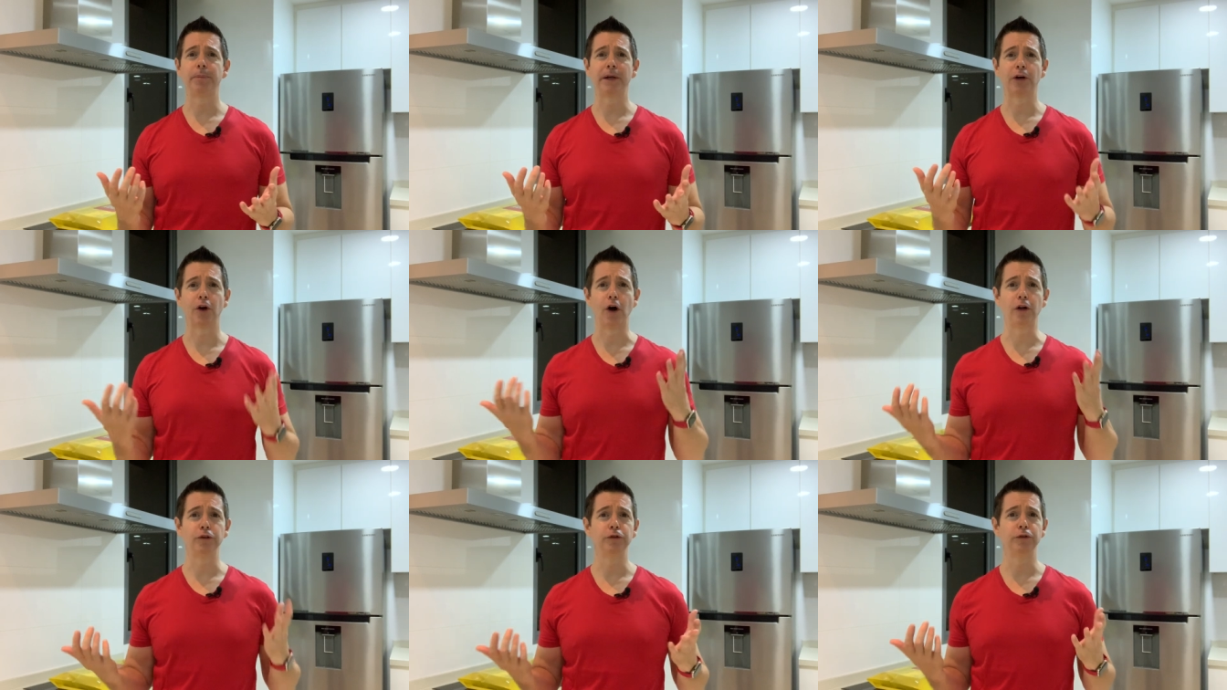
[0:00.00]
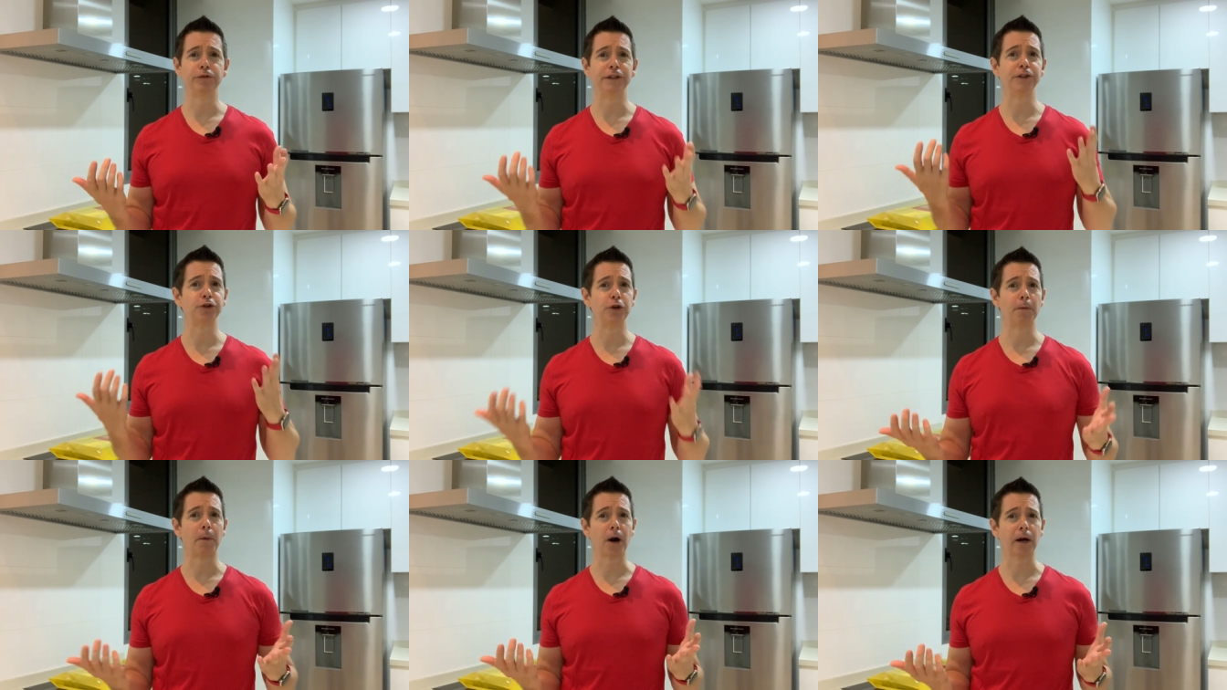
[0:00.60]
an all-new digital
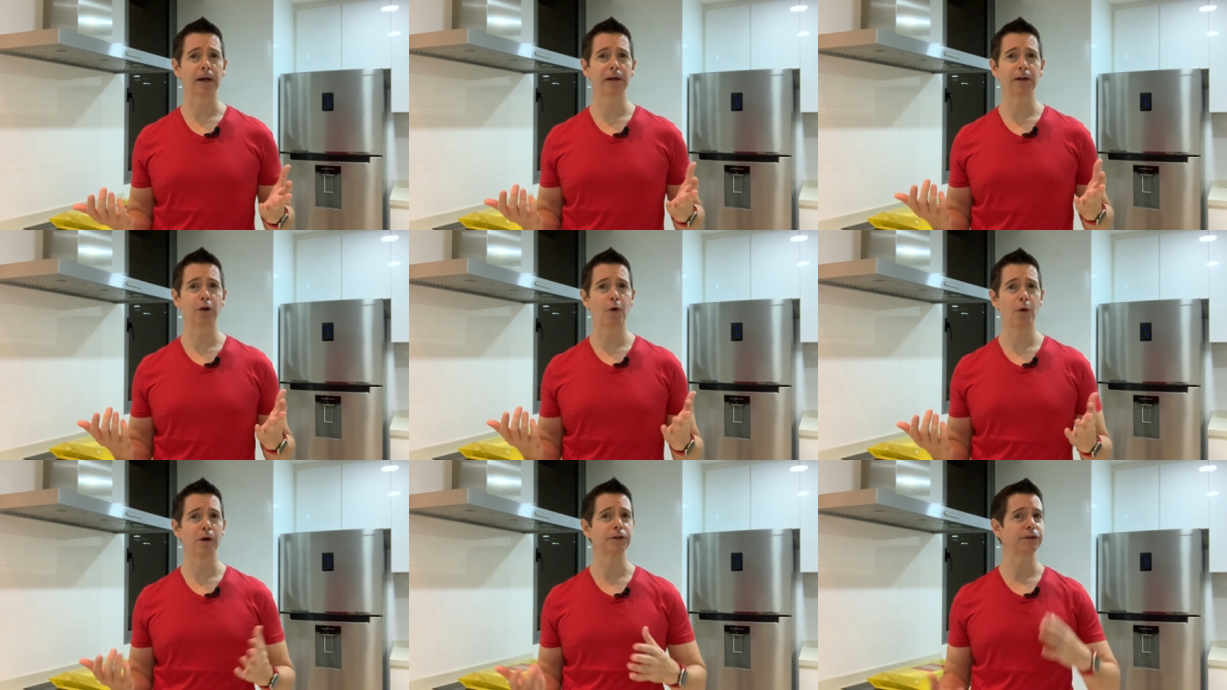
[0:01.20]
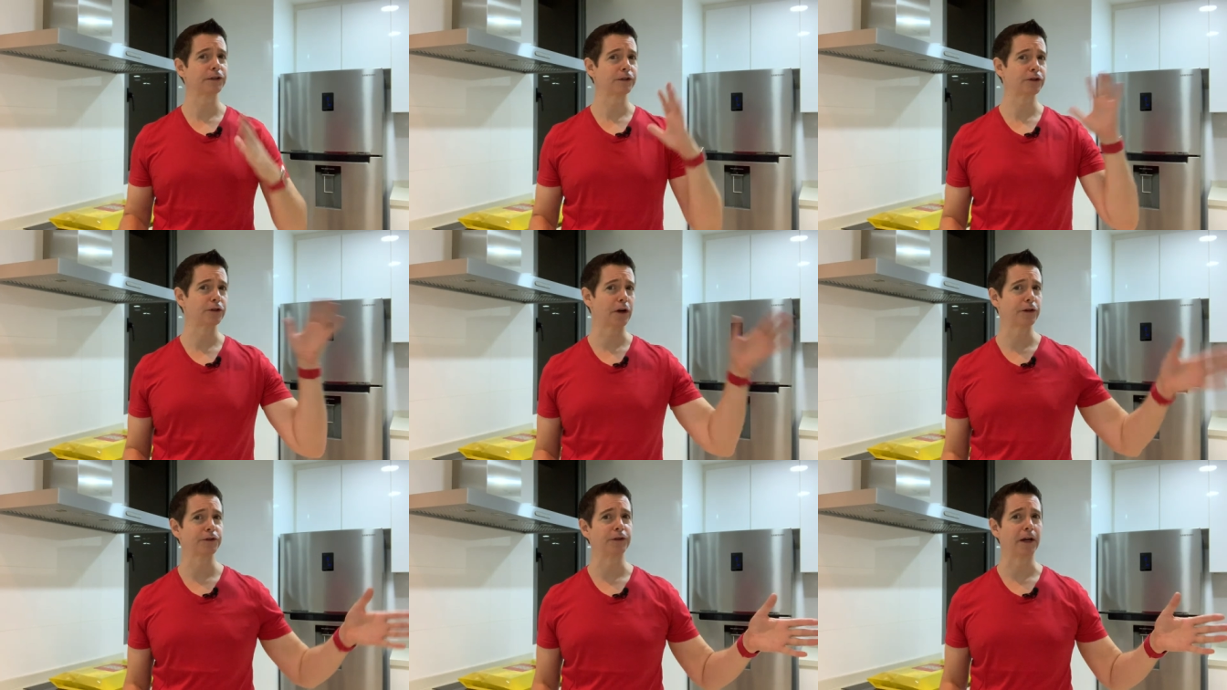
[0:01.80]
marketing course that
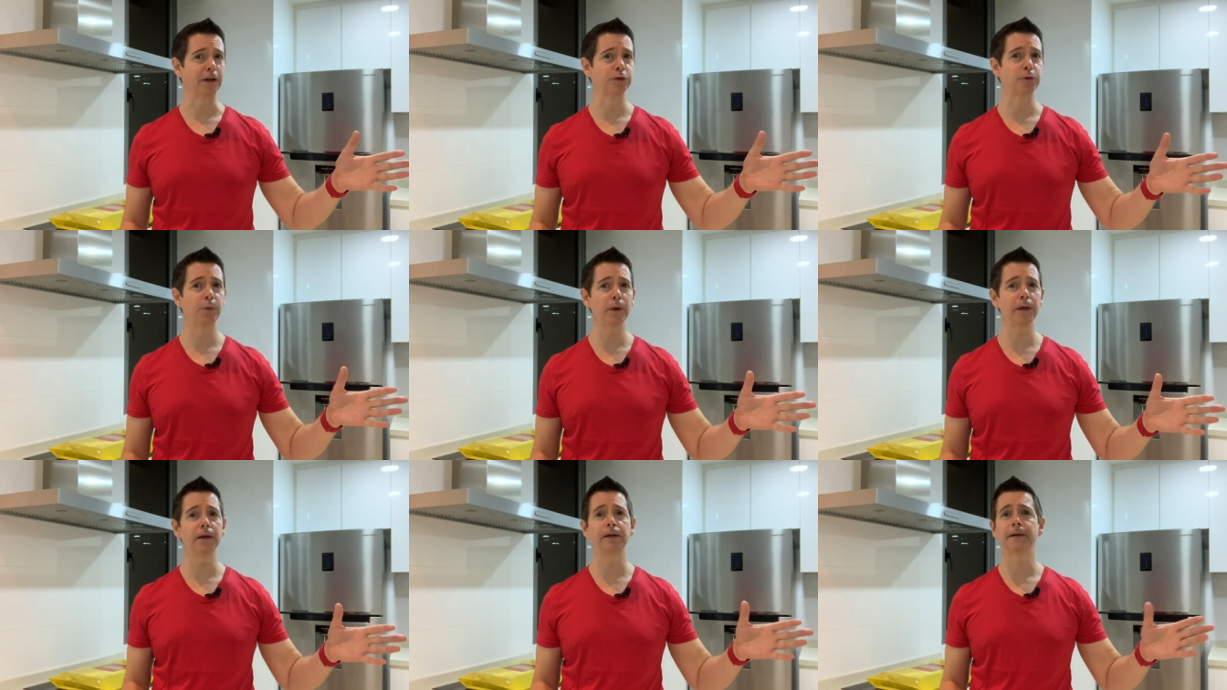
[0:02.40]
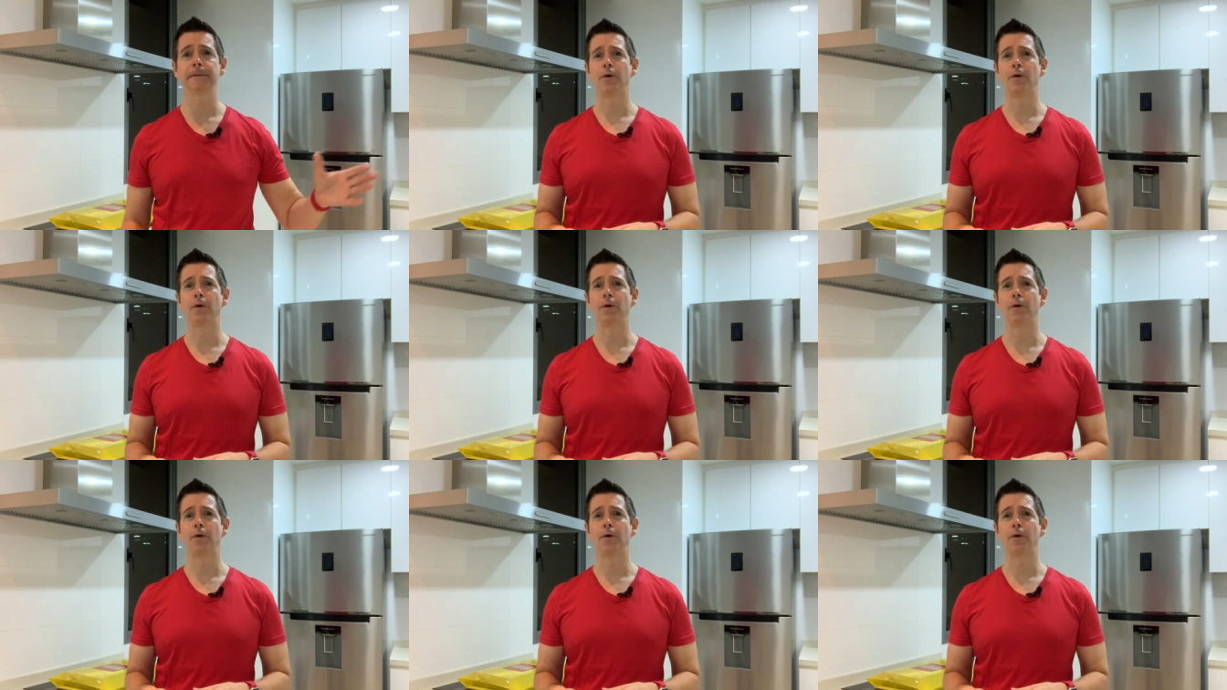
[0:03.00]
starts next week.